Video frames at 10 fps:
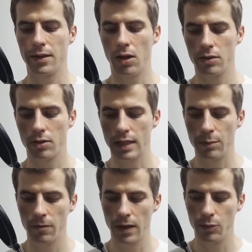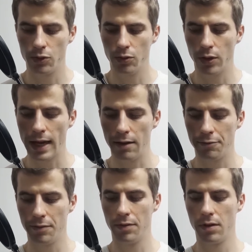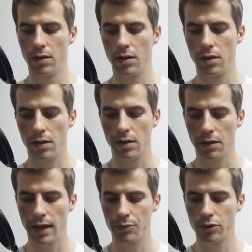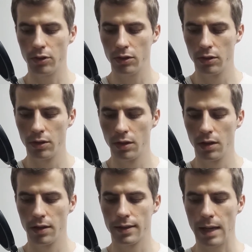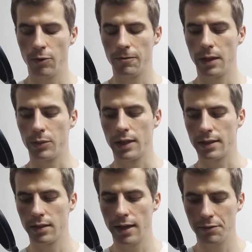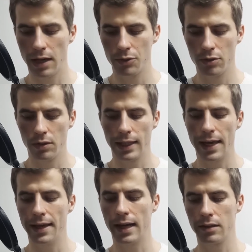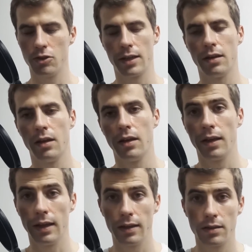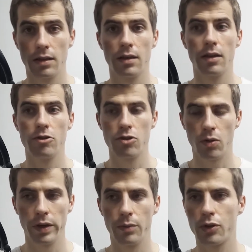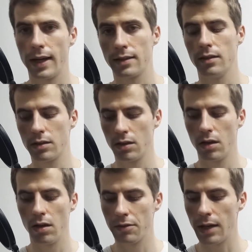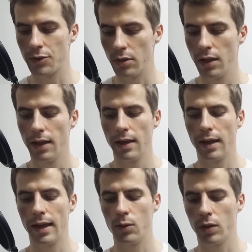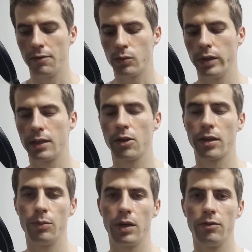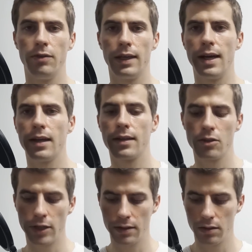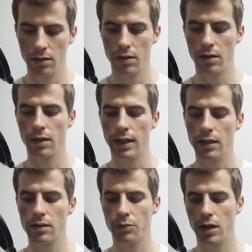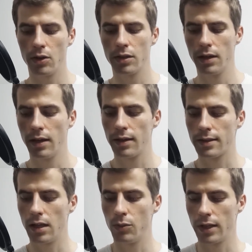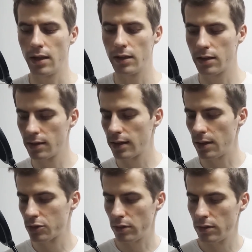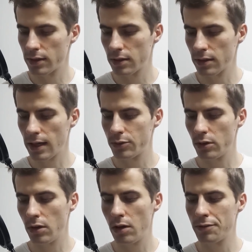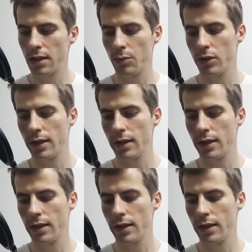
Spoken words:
And also some of them do have capsule, some of them doesn't have capsule. K antigen is showing presence of capsule. And whenever we are talking about VI antigen, it is about salmonellic capsule, capsule of